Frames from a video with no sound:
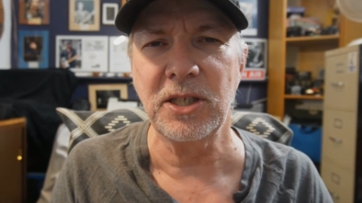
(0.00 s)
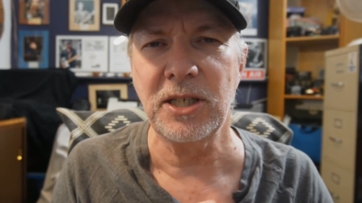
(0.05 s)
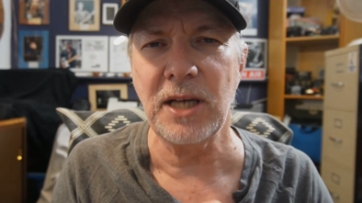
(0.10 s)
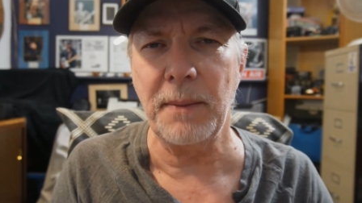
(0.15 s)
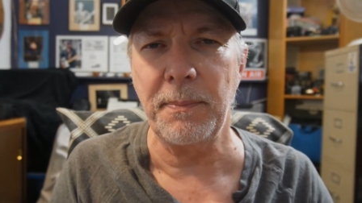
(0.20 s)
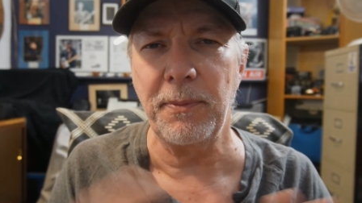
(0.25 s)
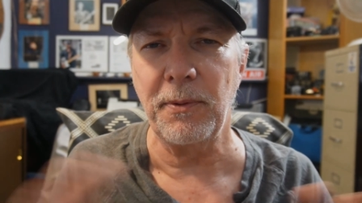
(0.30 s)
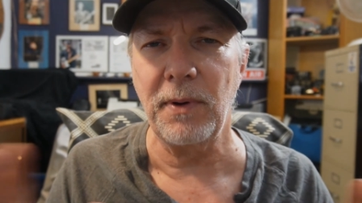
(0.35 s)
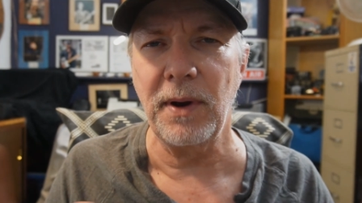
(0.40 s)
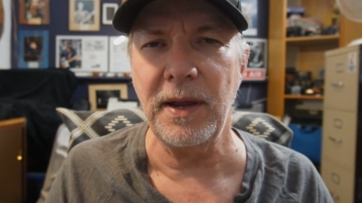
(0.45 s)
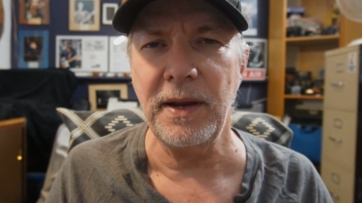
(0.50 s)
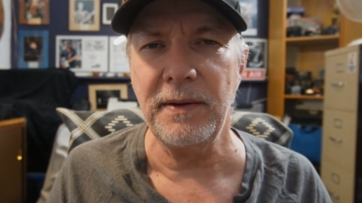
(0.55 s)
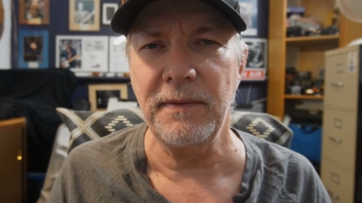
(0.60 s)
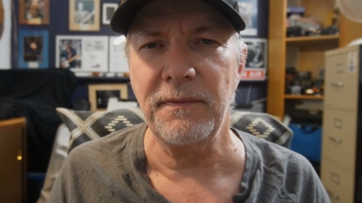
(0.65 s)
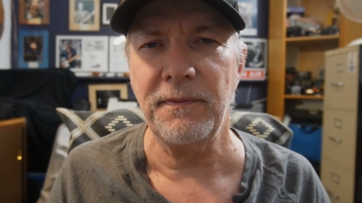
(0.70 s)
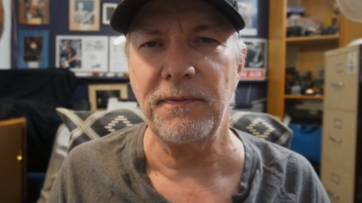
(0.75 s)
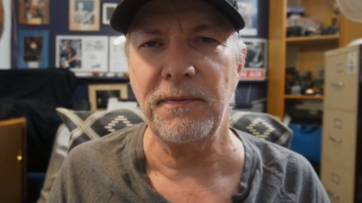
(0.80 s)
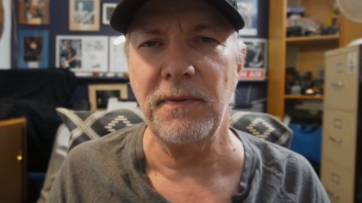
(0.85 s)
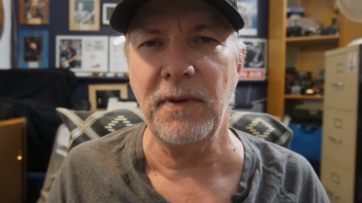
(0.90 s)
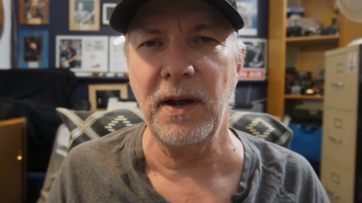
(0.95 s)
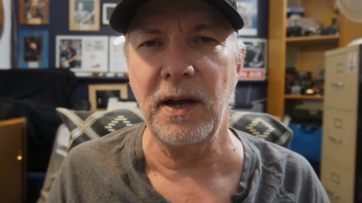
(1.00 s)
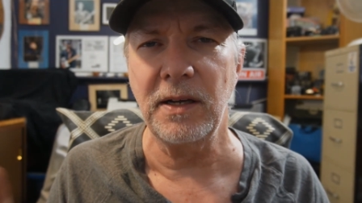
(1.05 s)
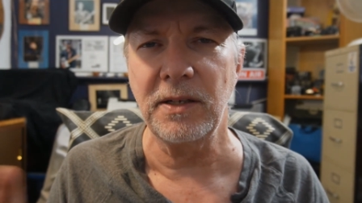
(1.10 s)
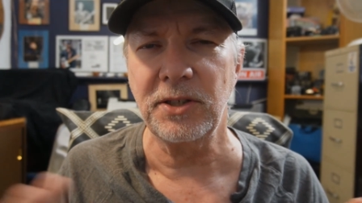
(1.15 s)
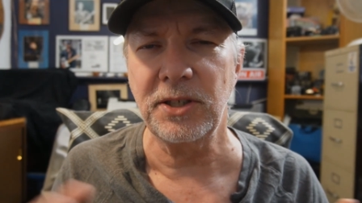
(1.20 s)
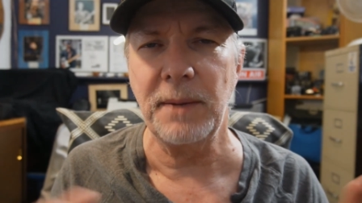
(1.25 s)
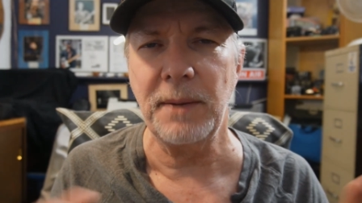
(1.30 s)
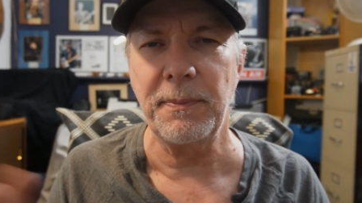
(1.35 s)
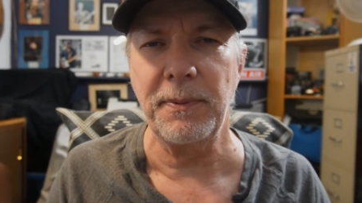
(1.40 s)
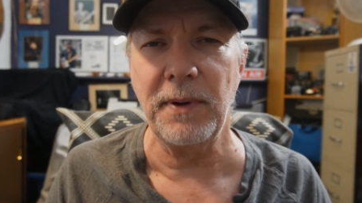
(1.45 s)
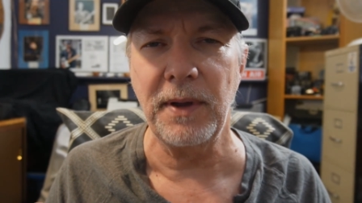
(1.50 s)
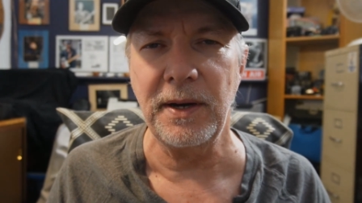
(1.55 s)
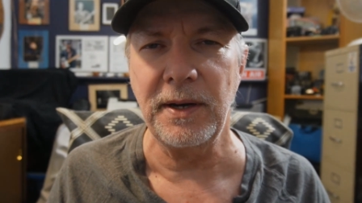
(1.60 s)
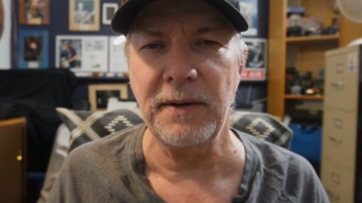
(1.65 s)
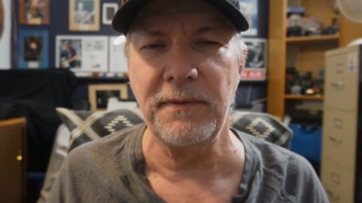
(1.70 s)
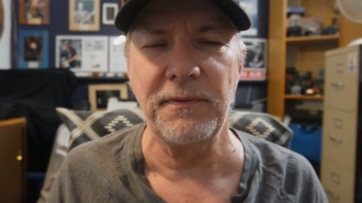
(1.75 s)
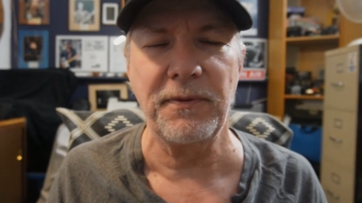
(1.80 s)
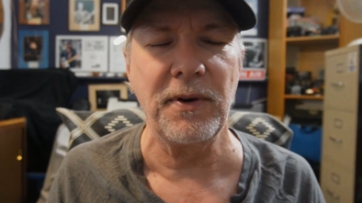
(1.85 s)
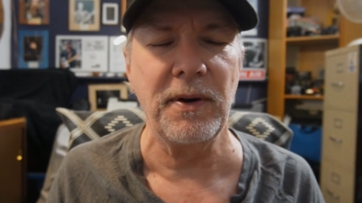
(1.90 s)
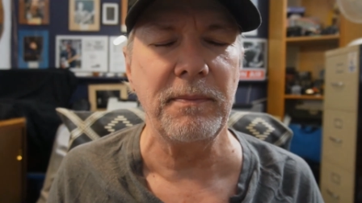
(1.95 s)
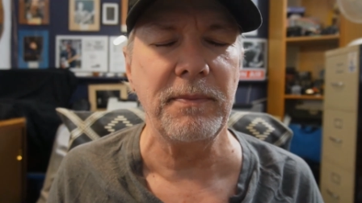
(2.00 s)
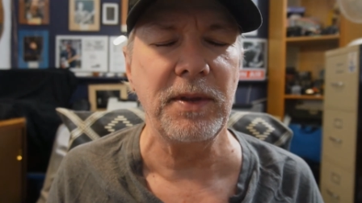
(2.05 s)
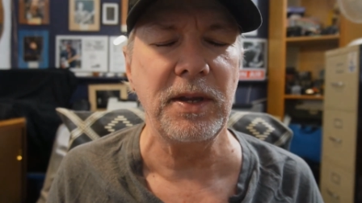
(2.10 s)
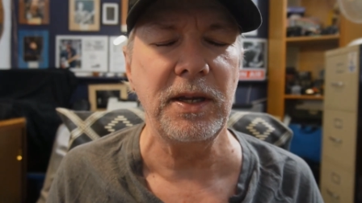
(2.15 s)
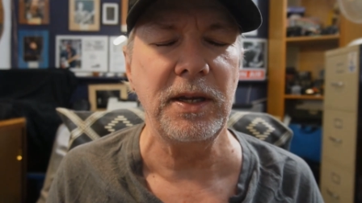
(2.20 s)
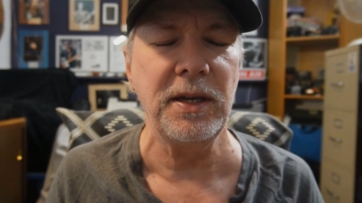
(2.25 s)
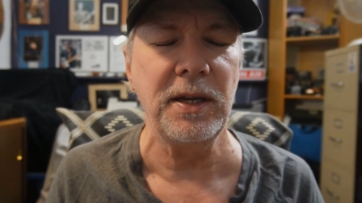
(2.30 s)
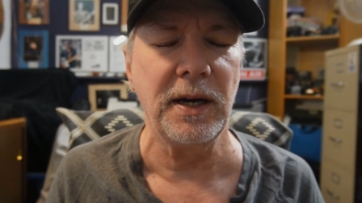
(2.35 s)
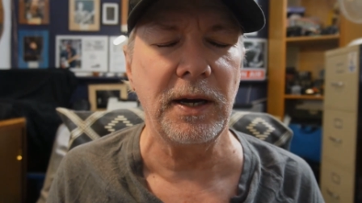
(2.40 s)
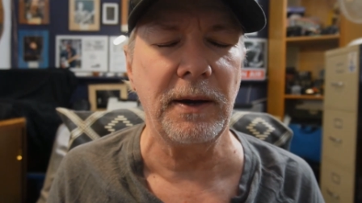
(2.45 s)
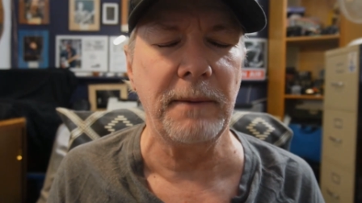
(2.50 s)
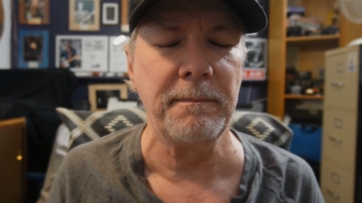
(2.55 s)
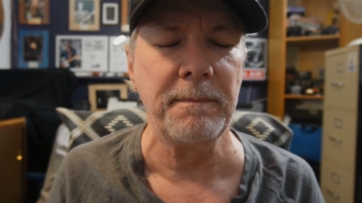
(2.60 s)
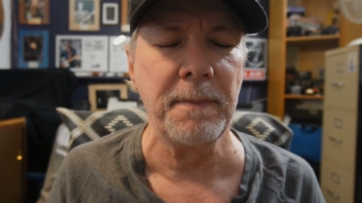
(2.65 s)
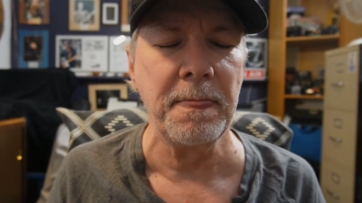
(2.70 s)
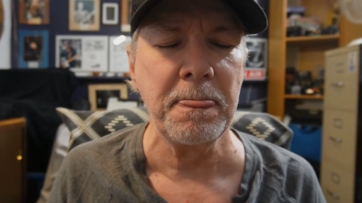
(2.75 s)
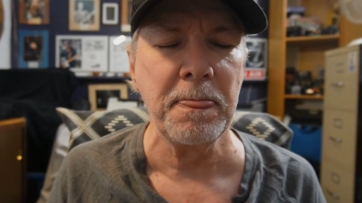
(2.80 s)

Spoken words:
separated from the